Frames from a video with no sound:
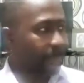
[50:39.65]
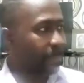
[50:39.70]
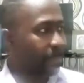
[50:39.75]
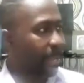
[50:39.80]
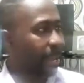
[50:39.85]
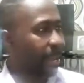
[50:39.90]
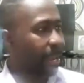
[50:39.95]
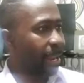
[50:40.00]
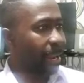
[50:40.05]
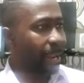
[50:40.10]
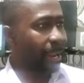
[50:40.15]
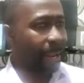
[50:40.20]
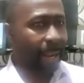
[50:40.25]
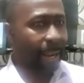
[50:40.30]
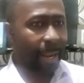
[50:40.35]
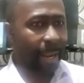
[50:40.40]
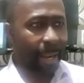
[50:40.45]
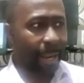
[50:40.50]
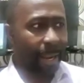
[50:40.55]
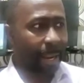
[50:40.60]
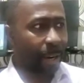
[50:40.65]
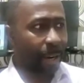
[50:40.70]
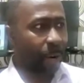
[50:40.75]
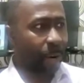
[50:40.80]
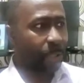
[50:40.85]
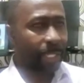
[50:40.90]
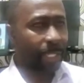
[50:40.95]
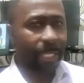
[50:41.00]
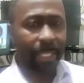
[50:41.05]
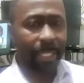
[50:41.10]
then
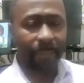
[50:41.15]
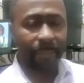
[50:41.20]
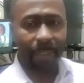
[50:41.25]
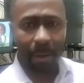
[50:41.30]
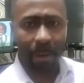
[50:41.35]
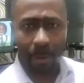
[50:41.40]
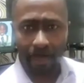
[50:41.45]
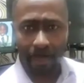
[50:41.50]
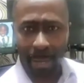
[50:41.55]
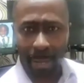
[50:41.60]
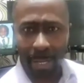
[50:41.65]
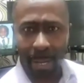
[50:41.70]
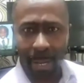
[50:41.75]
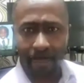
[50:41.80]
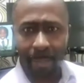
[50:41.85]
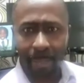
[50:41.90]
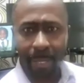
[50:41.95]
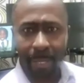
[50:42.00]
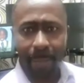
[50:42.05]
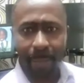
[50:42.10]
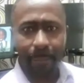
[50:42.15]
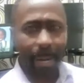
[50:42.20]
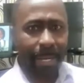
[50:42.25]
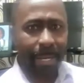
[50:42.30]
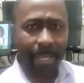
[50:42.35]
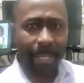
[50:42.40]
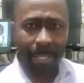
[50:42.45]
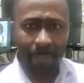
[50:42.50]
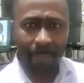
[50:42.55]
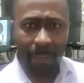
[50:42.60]
country developer them,
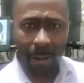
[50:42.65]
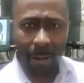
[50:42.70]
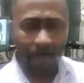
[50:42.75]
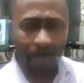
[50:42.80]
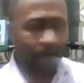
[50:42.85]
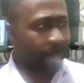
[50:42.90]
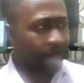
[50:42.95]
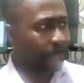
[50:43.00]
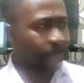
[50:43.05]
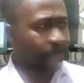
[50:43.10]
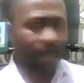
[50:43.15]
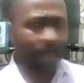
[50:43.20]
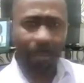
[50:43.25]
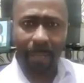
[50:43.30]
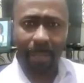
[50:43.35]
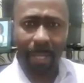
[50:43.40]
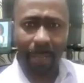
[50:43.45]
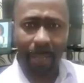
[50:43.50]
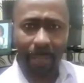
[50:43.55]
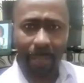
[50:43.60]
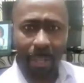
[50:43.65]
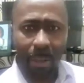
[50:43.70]
planning development people them,